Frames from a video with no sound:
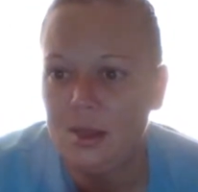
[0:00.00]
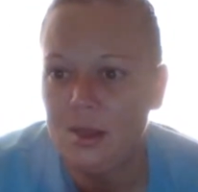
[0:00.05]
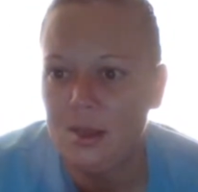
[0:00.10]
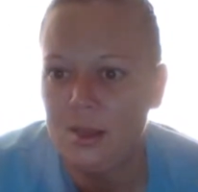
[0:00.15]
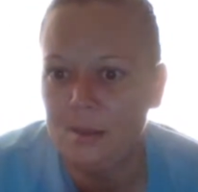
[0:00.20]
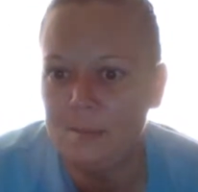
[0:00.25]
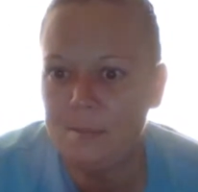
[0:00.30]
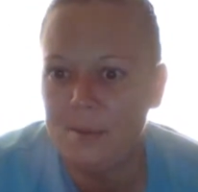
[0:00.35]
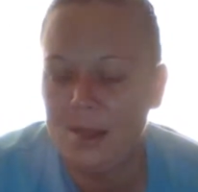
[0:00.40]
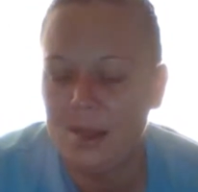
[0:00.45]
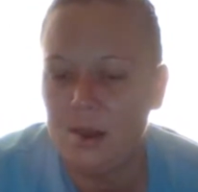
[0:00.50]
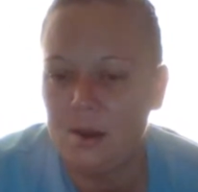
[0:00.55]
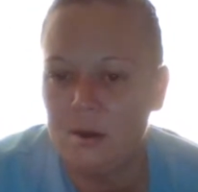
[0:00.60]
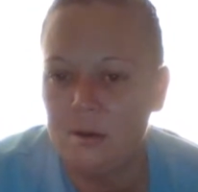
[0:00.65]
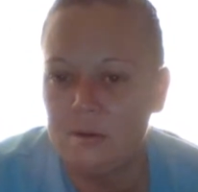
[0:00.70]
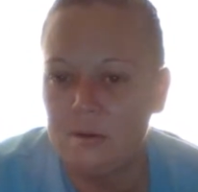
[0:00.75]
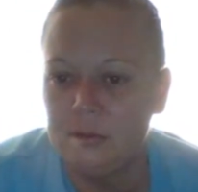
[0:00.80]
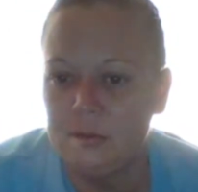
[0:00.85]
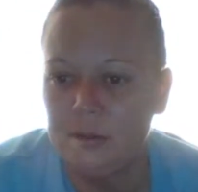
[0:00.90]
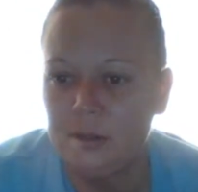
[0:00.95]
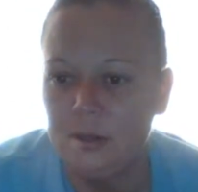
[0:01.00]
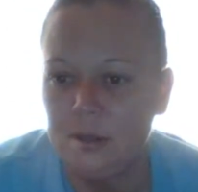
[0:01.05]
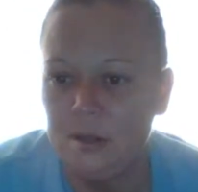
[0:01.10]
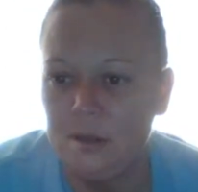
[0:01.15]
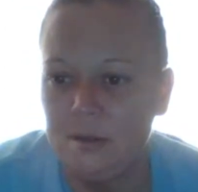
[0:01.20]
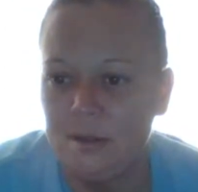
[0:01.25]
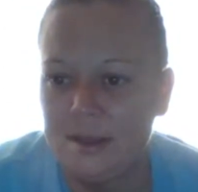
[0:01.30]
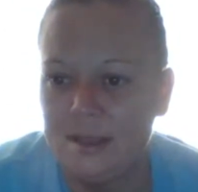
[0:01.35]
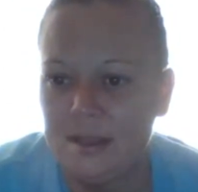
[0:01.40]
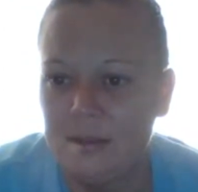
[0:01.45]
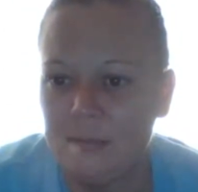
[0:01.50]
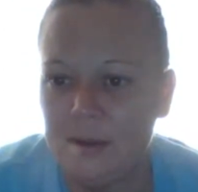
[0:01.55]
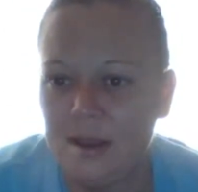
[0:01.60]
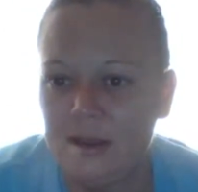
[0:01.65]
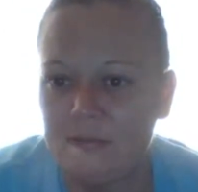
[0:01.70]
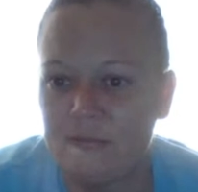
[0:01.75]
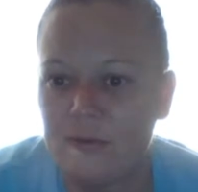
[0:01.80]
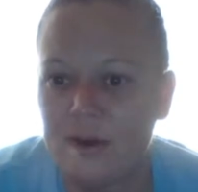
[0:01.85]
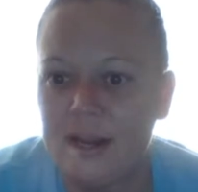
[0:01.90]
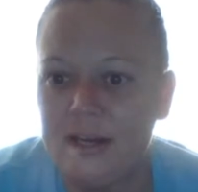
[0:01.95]
about, like, am I
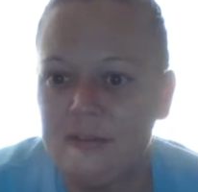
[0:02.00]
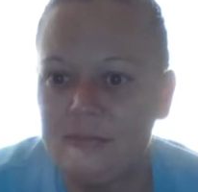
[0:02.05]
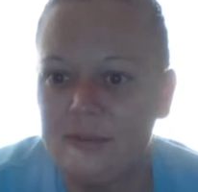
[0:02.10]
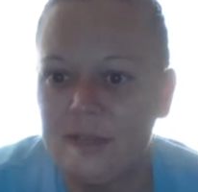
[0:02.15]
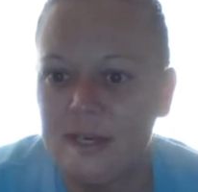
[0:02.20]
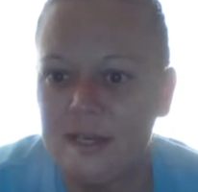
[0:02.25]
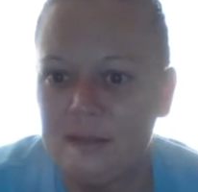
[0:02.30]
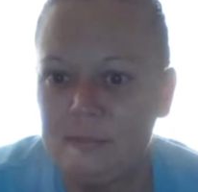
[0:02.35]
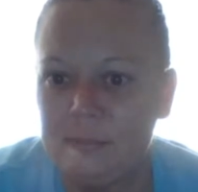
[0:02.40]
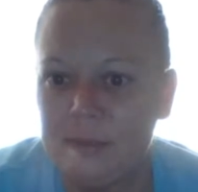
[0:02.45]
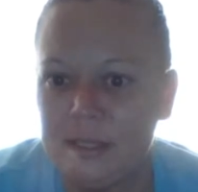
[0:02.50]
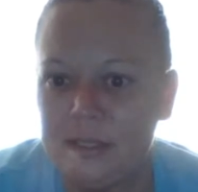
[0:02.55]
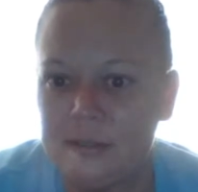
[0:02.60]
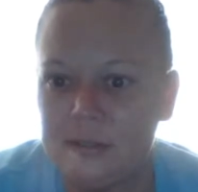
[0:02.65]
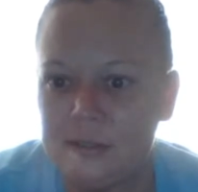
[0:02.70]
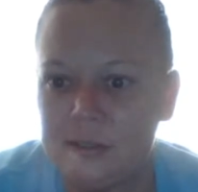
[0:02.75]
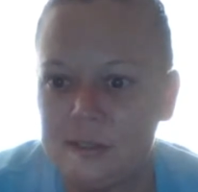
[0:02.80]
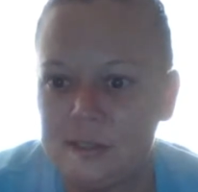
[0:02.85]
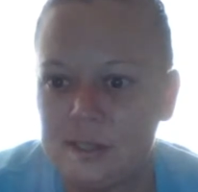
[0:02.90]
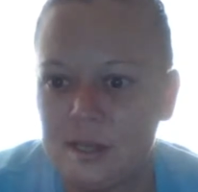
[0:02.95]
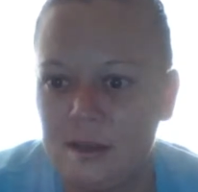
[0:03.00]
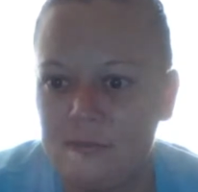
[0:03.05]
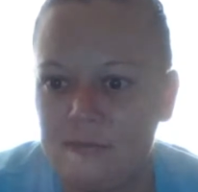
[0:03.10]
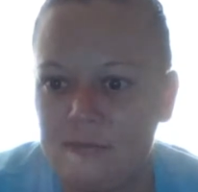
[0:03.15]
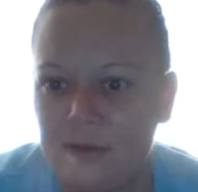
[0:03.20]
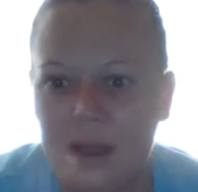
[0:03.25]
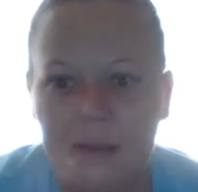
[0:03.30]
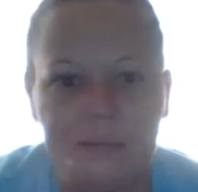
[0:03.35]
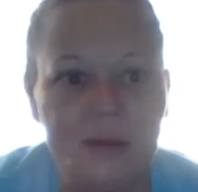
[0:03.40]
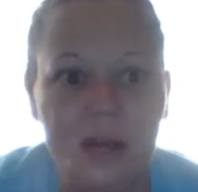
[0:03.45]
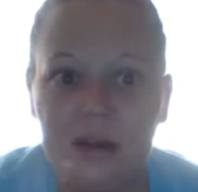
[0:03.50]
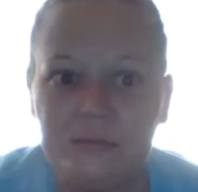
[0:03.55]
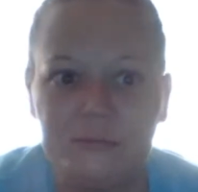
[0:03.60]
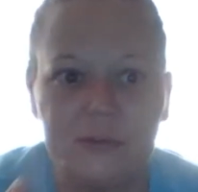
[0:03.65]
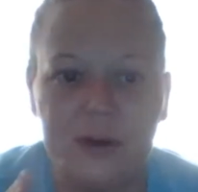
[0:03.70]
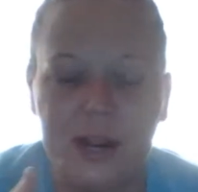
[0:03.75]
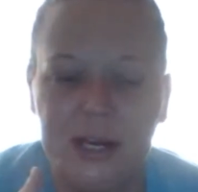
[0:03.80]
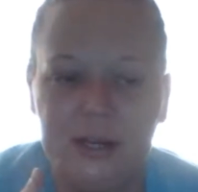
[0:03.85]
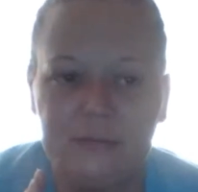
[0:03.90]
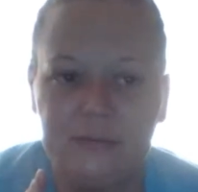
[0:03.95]
afraid of getting bit and stuff? I'm not
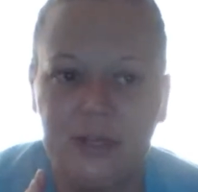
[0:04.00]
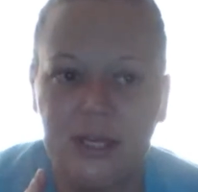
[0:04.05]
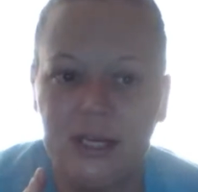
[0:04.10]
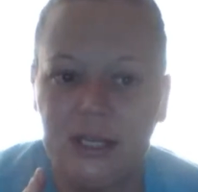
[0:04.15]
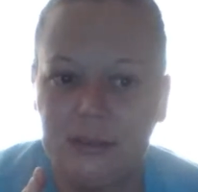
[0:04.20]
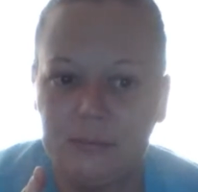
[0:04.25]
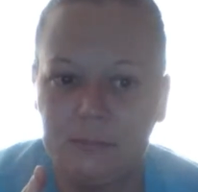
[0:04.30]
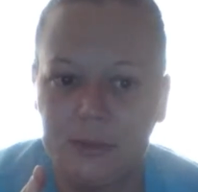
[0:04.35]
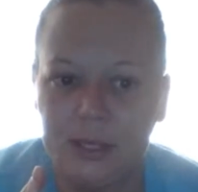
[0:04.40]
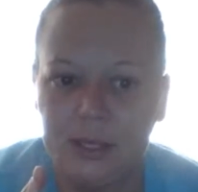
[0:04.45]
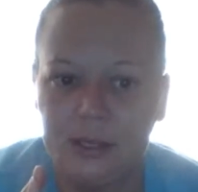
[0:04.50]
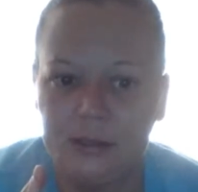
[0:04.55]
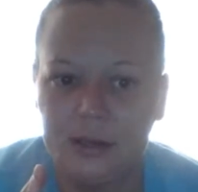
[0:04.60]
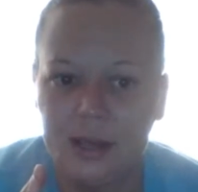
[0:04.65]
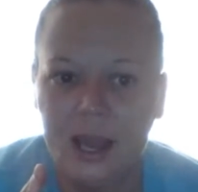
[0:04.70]
afraid of getting bit.